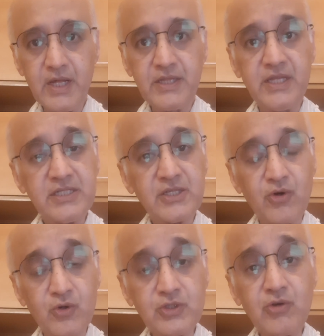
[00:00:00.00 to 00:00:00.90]
This
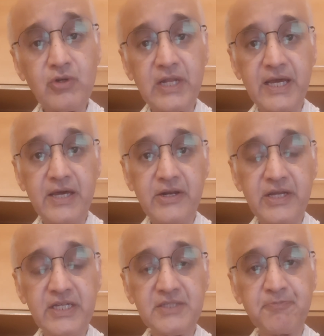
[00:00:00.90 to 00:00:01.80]
ozone layer
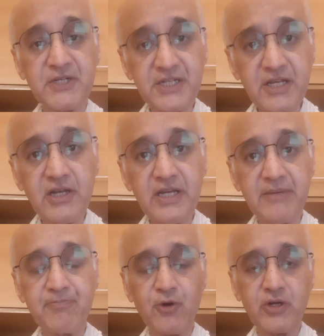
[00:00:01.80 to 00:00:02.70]
is particularly
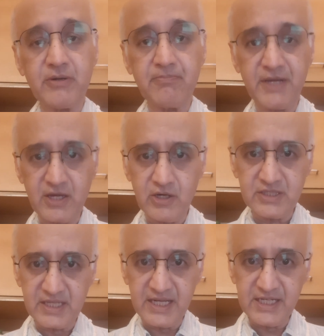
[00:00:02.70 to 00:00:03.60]
important
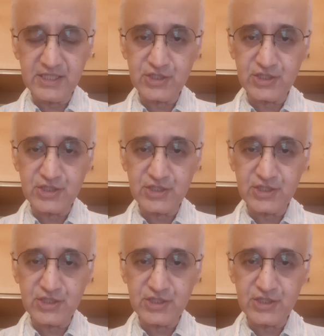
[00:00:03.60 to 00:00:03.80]
because it